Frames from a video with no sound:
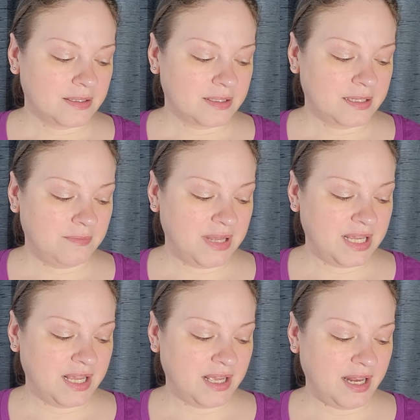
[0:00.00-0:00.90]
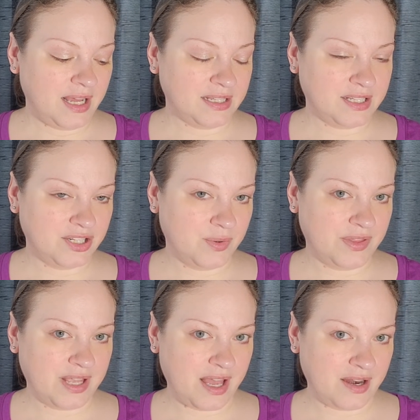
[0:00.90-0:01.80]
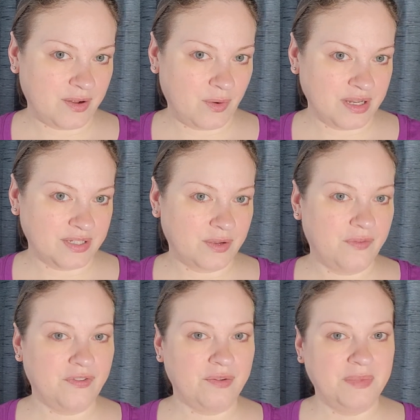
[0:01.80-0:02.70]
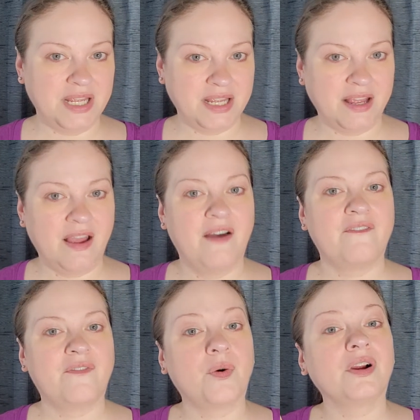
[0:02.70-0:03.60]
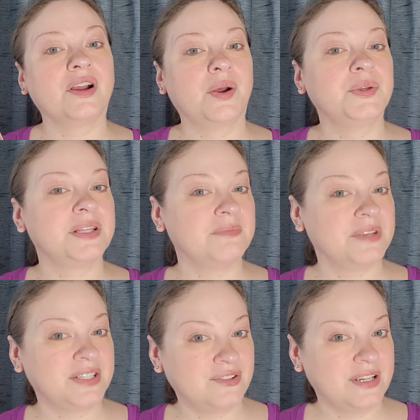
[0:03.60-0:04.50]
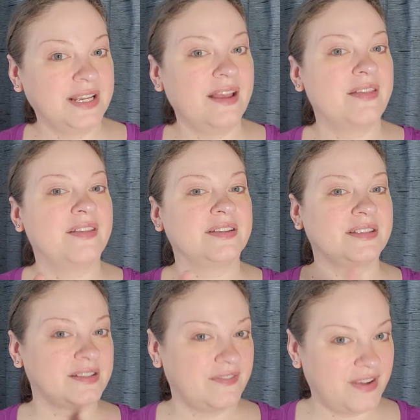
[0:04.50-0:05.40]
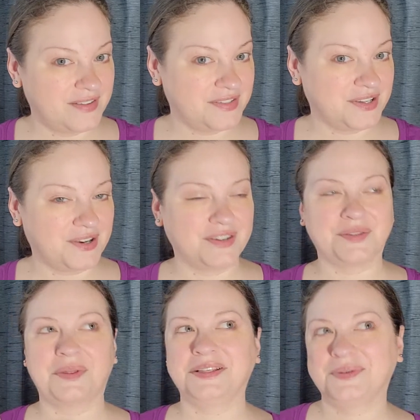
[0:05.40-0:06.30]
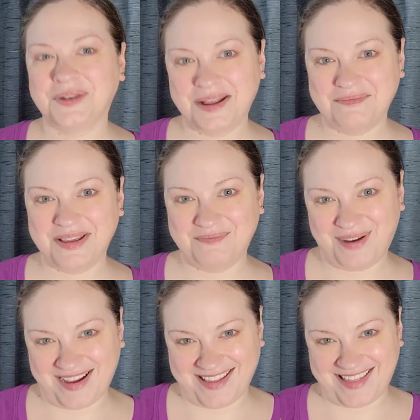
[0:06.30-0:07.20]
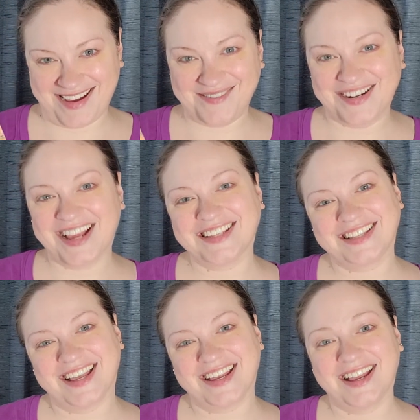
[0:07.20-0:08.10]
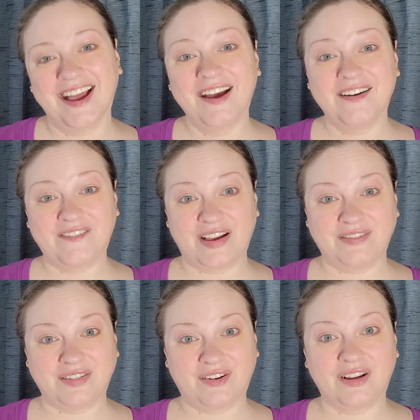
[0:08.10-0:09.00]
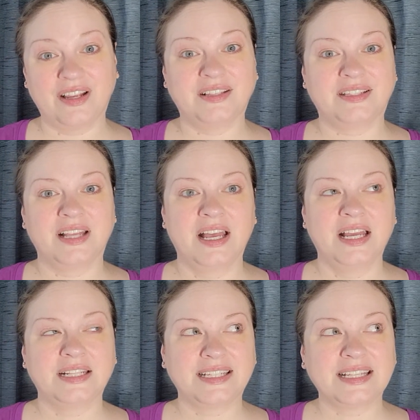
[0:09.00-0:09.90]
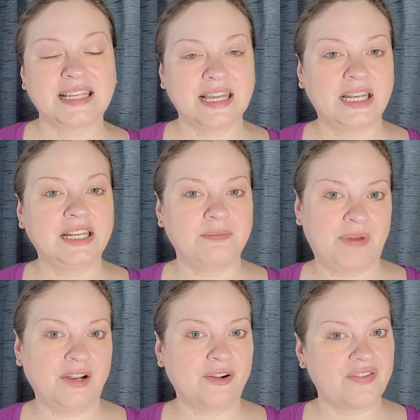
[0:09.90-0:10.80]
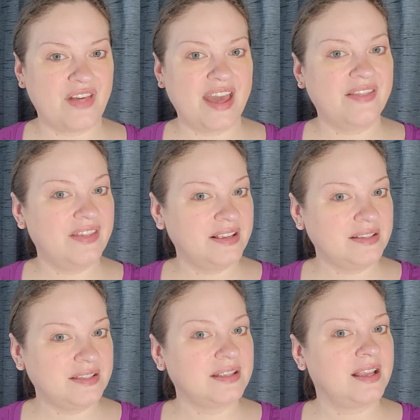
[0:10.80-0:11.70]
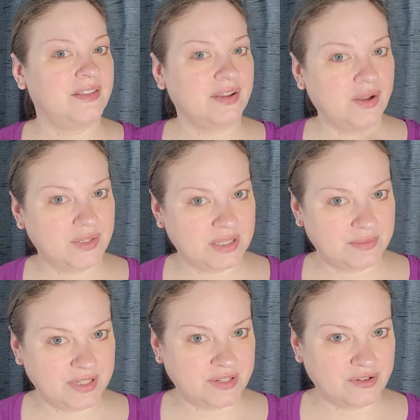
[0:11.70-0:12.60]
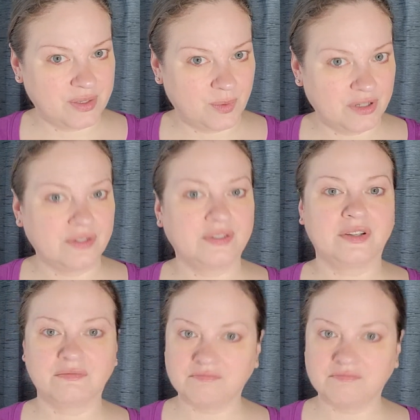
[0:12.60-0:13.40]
to me, it has to do with the category. So for me, for a cozy mystery, this is a five star. So that's what I mean by that when I say five star. It's doesn't get any better than this in the cozy mystery world